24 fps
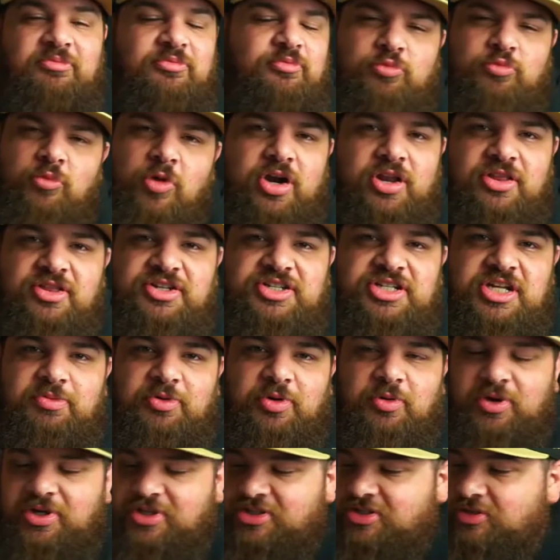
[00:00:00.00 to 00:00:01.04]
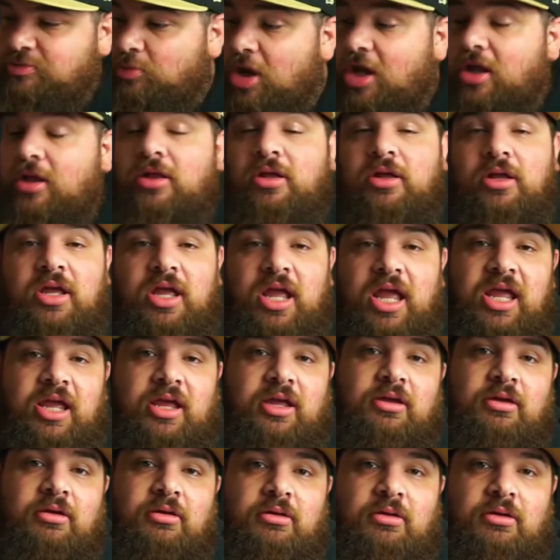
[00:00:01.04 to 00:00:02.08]
one of the cheaper ones. Well,
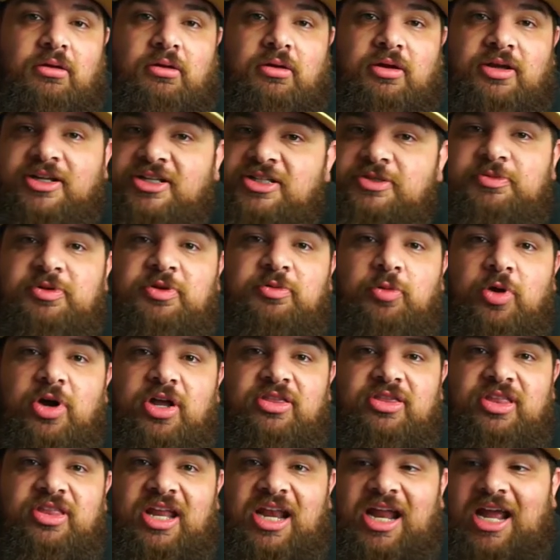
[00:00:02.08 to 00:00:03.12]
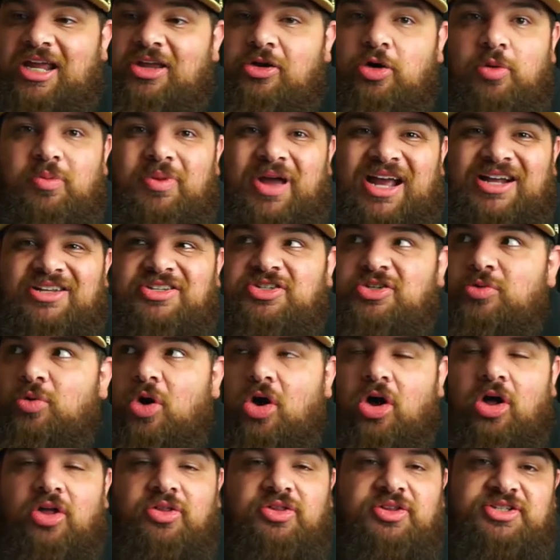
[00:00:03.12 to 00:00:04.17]
hey, it's been one that I go back to
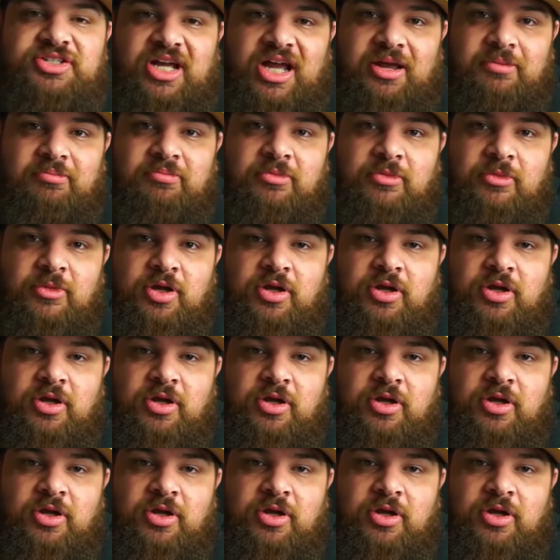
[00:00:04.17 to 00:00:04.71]
all the time.